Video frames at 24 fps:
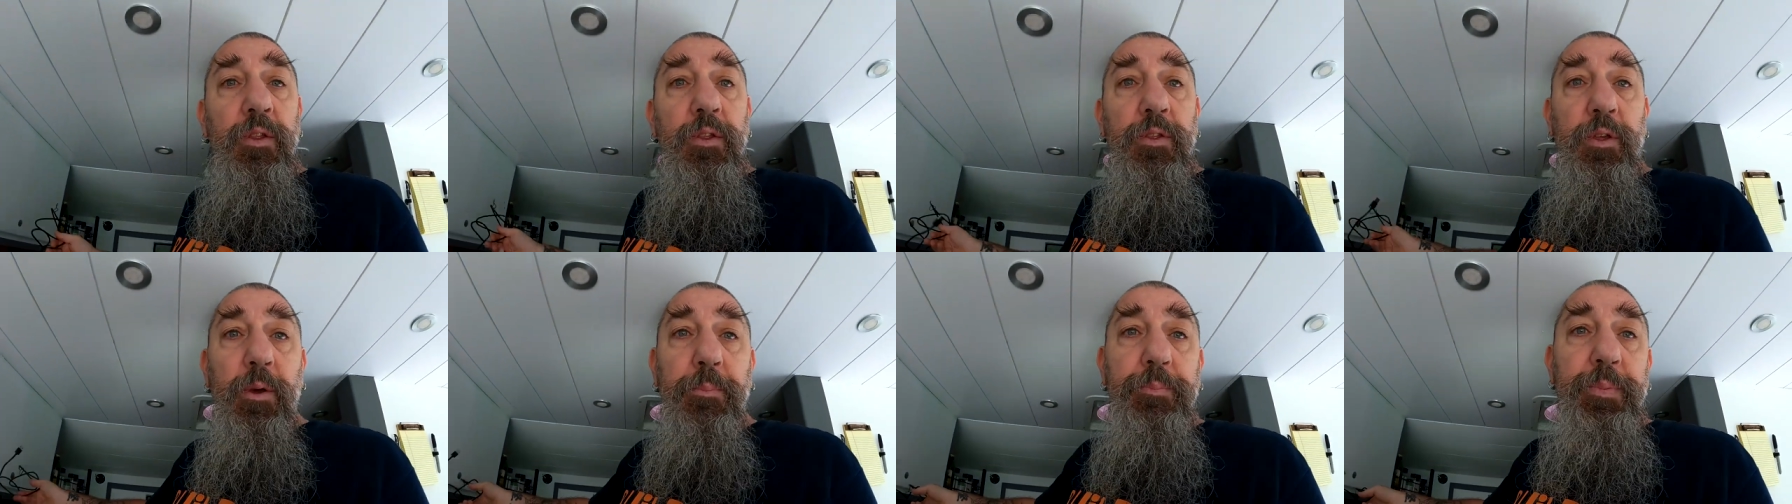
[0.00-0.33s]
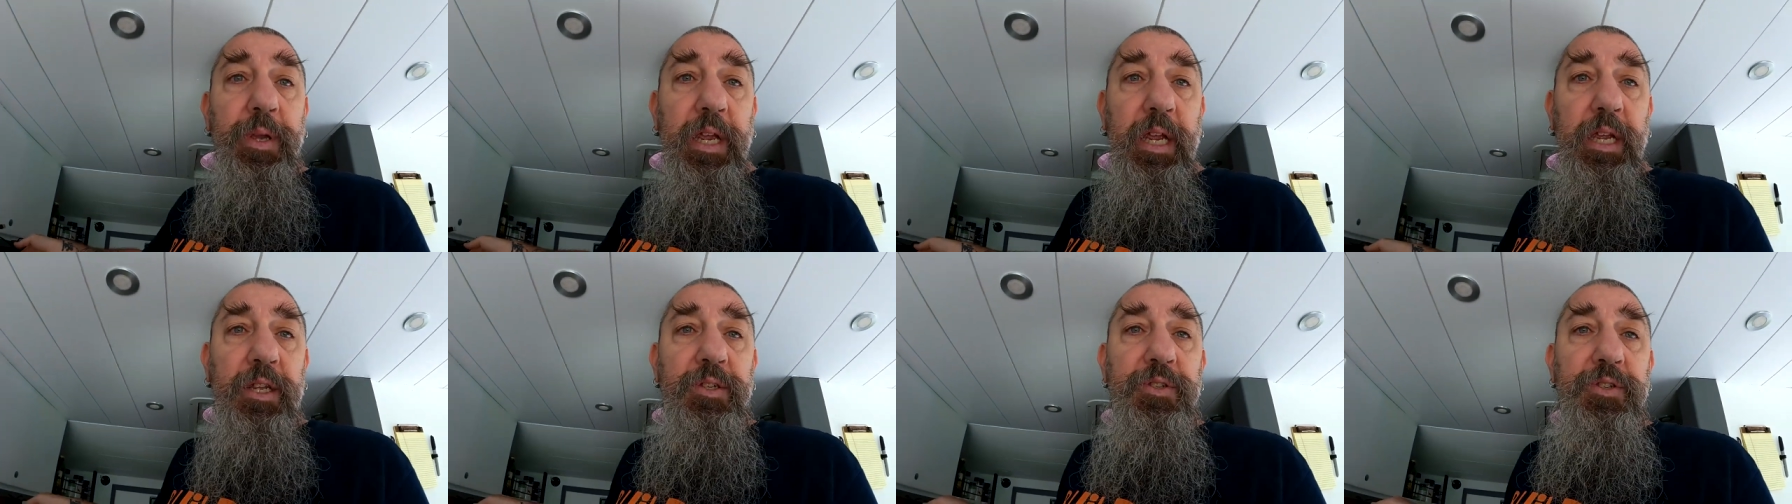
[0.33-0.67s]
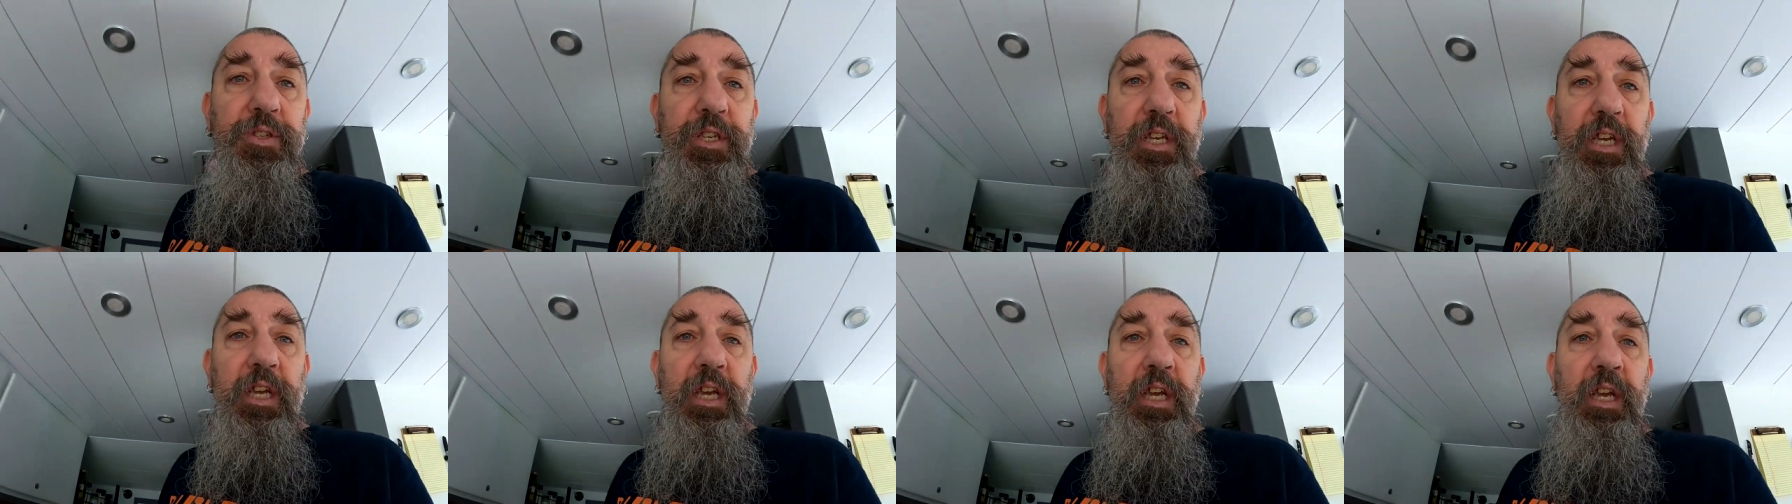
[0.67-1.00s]
the
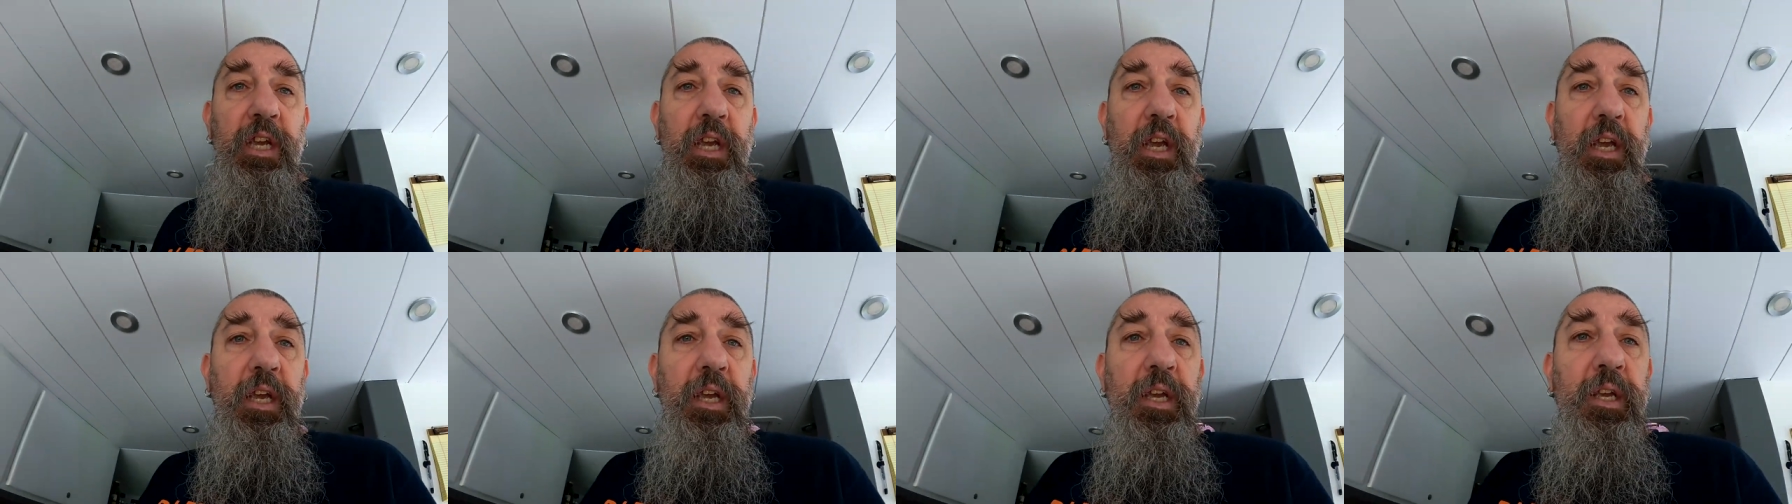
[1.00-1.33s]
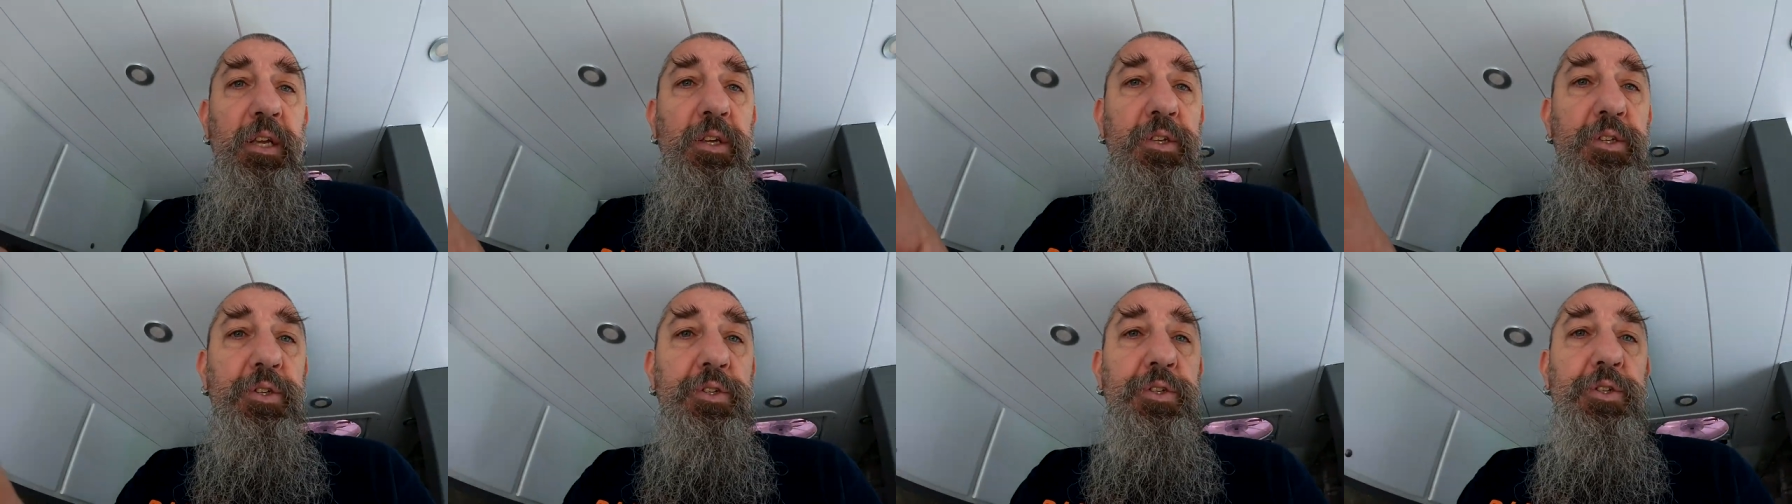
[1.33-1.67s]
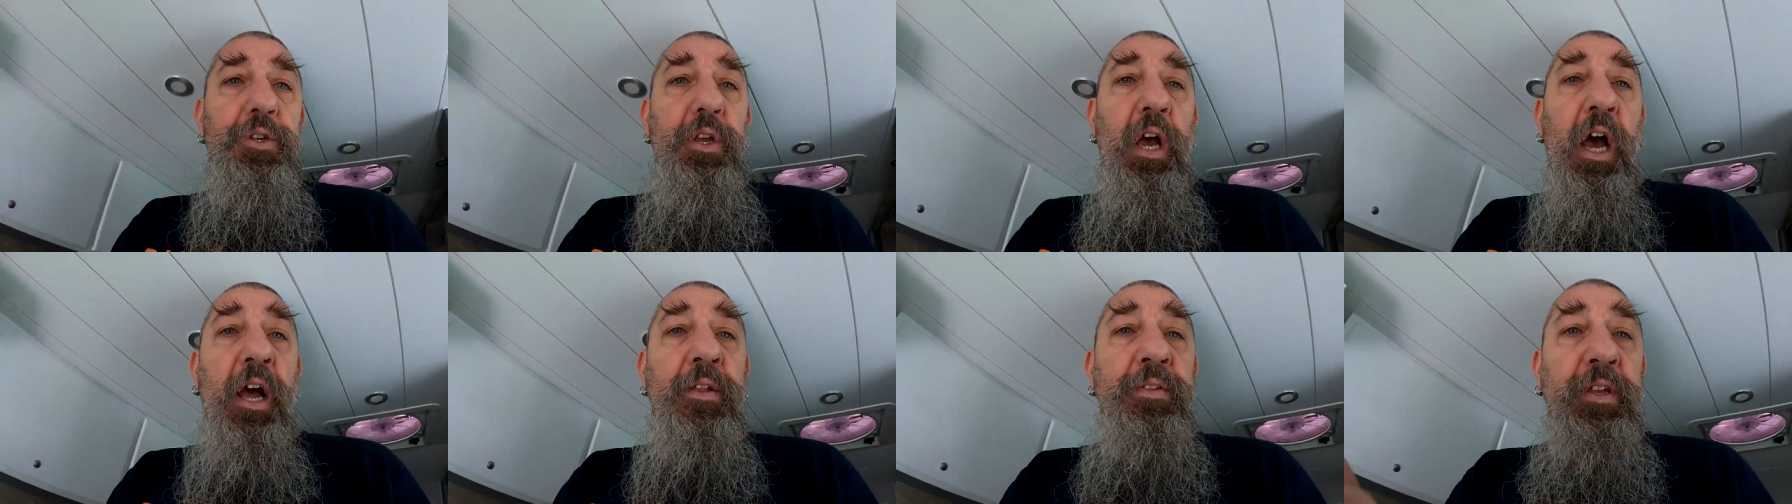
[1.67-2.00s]
PC
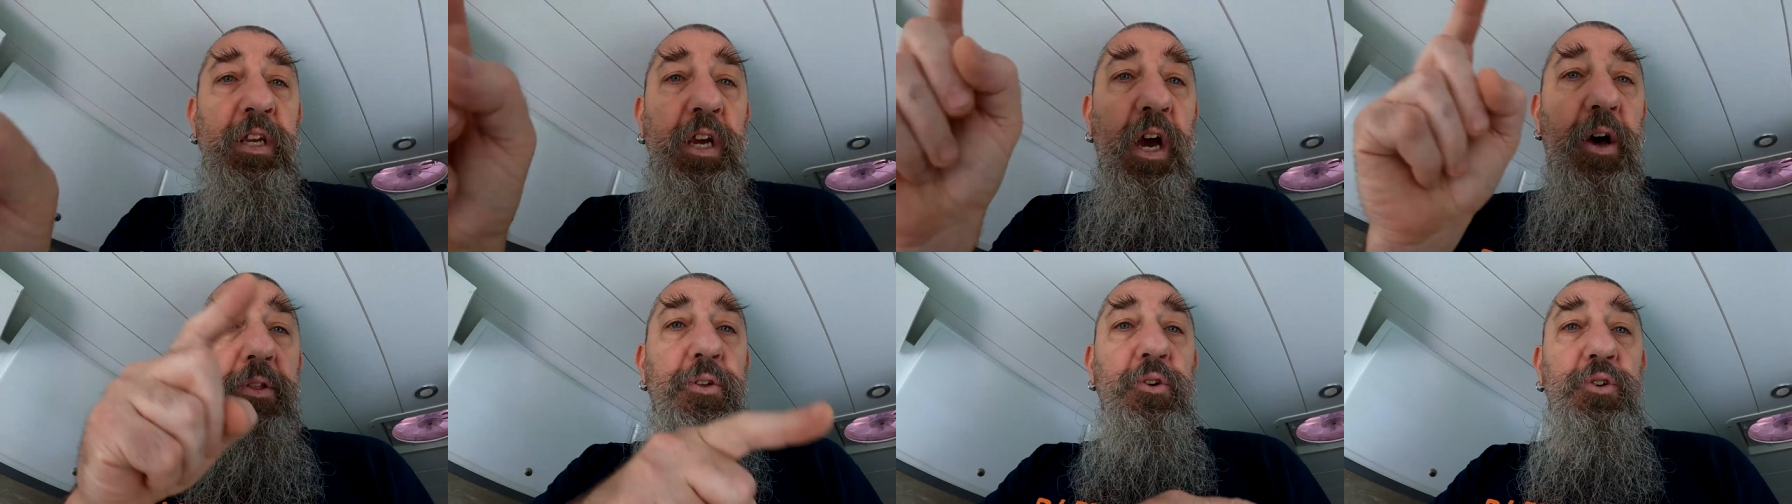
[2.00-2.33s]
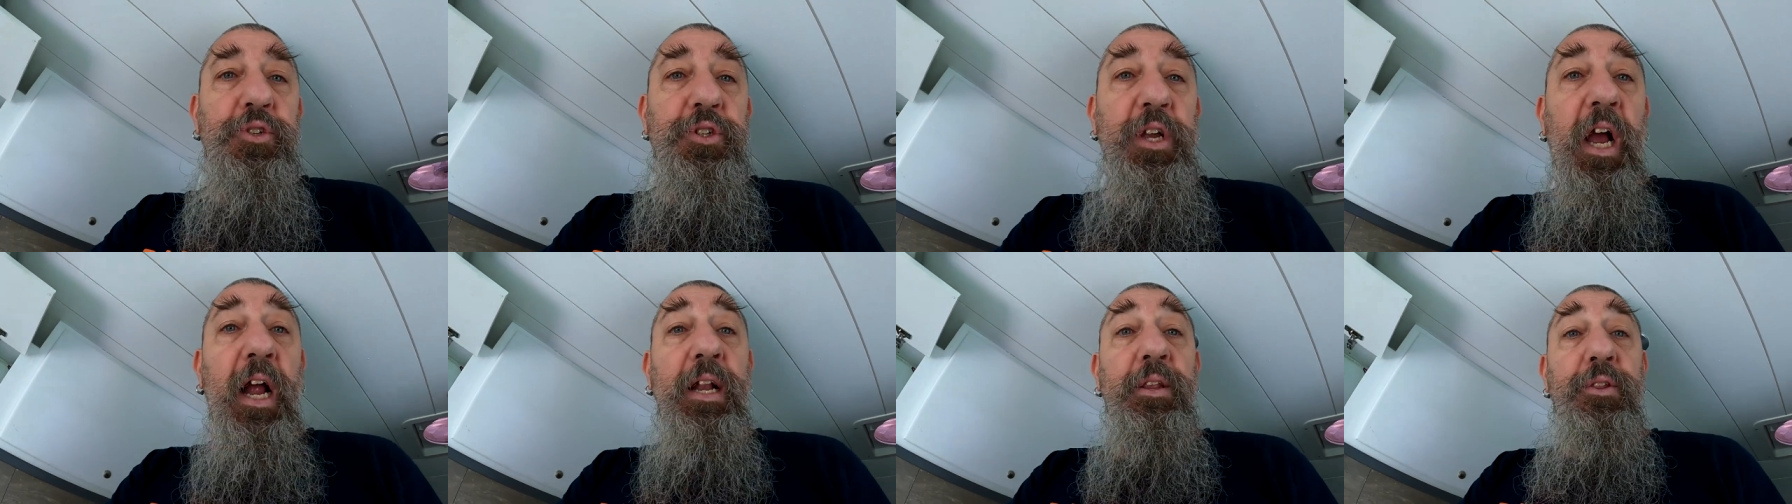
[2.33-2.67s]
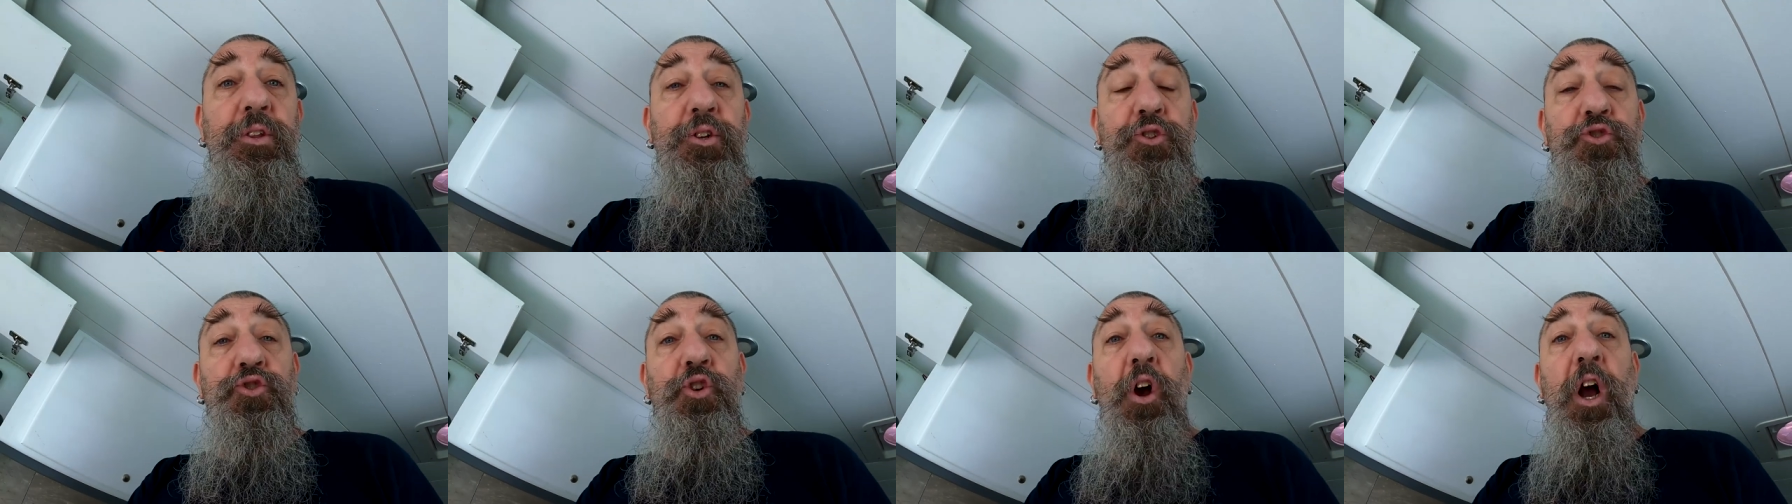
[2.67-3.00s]
is on the other
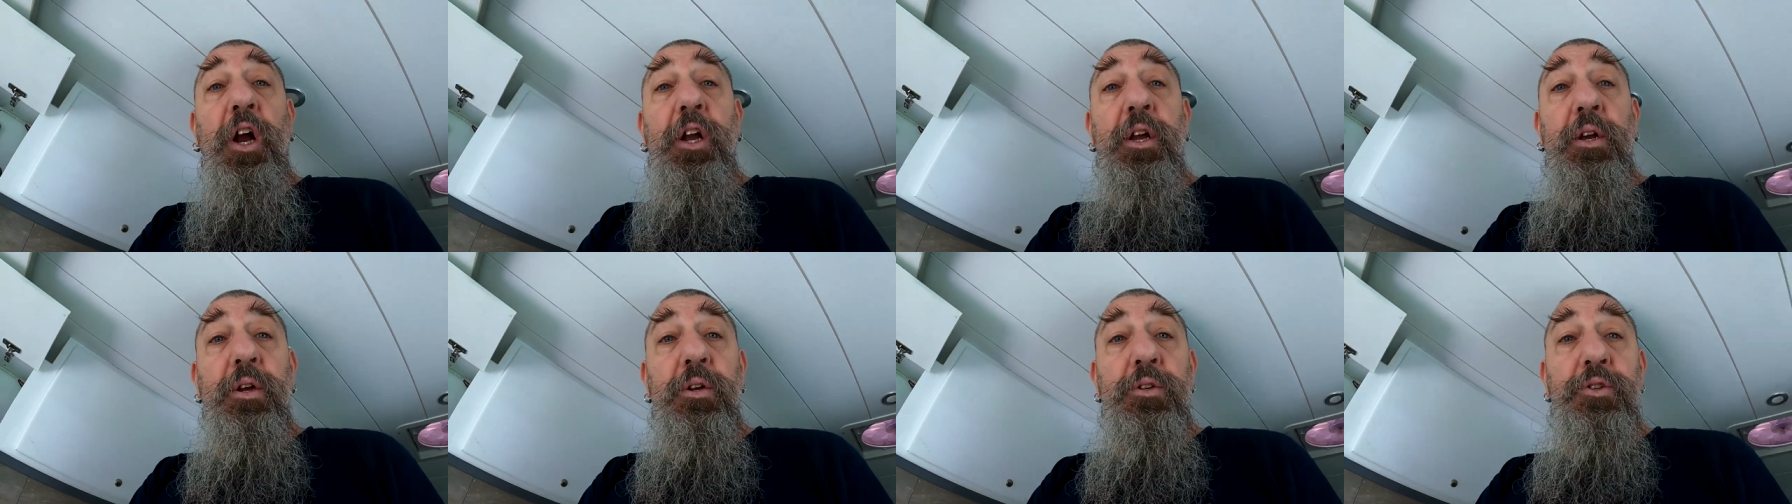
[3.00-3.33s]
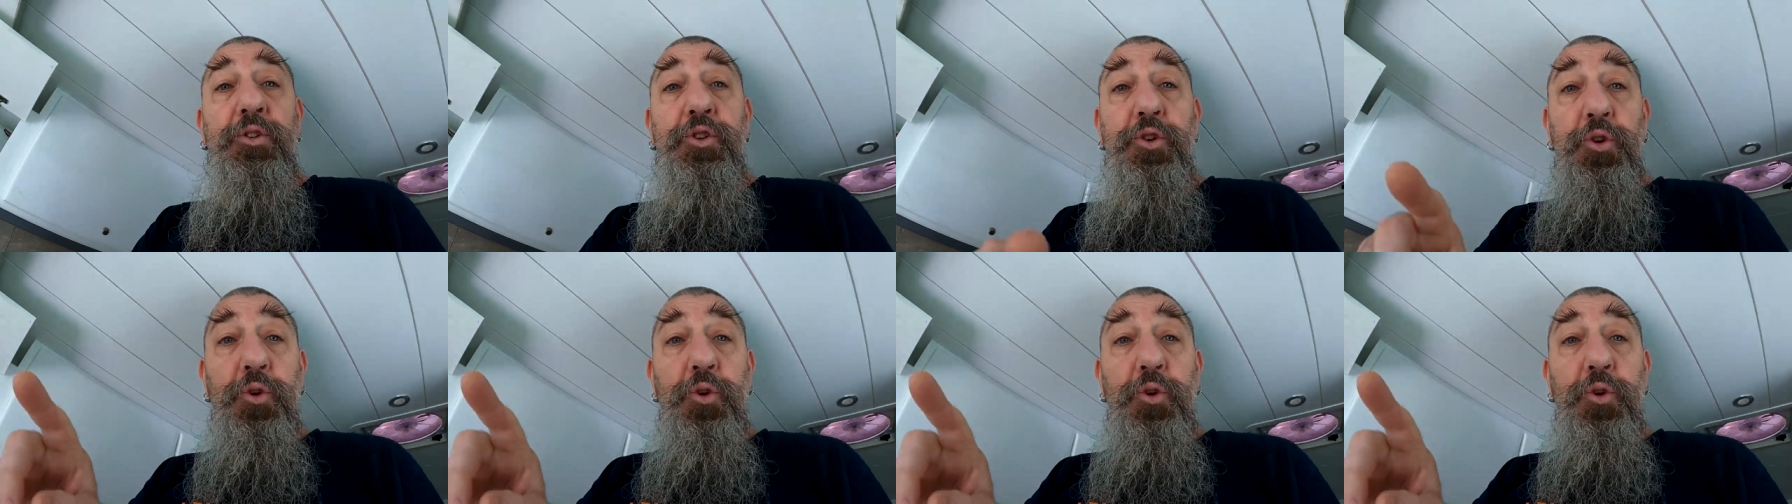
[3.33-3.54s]
side of the truck